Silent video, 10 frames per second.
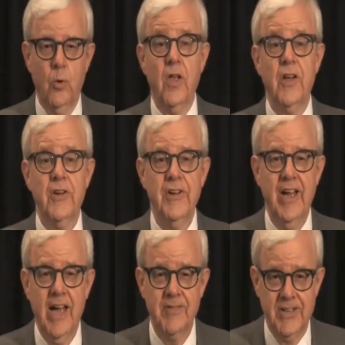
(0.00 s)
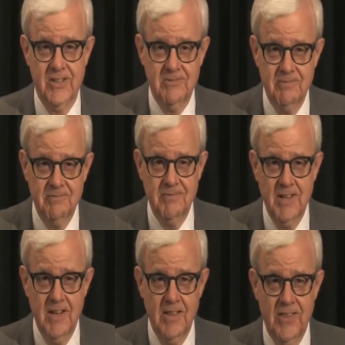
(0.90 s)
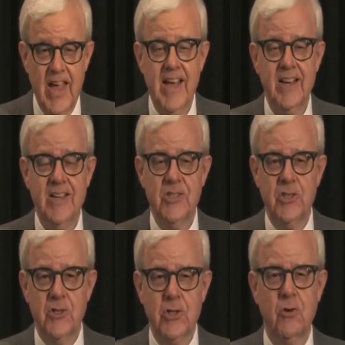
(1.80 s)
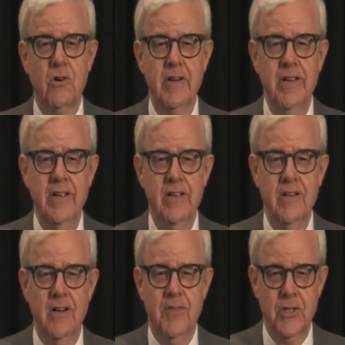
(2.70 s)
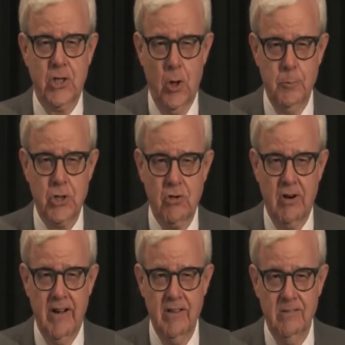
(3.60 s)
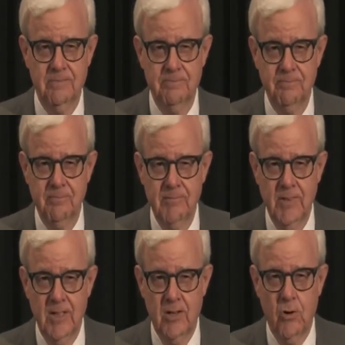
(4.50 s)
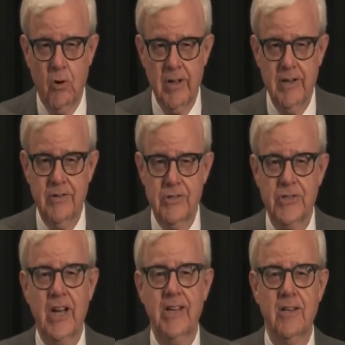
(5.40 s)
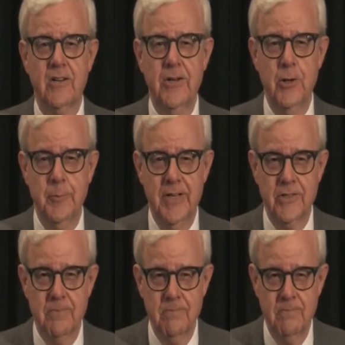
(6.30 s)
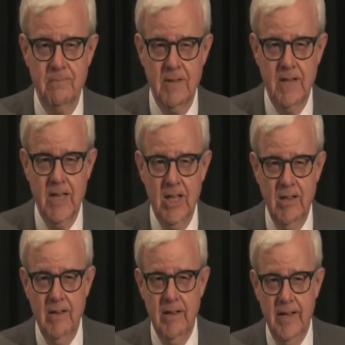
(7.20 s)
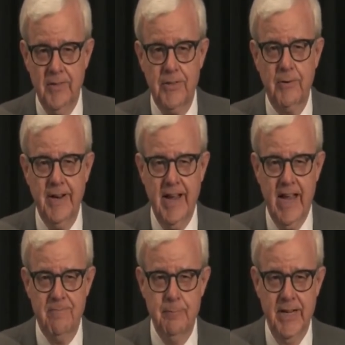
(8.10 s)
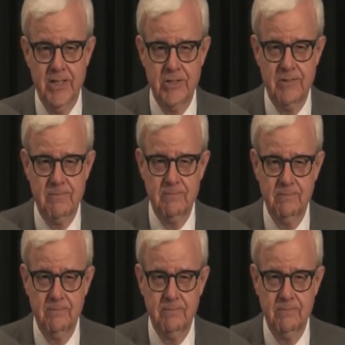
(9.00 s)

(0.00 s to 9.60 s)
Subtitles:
Well, there you have it. That is the story of the Scopes trial, according to secular humanism, in 3.5 minutes.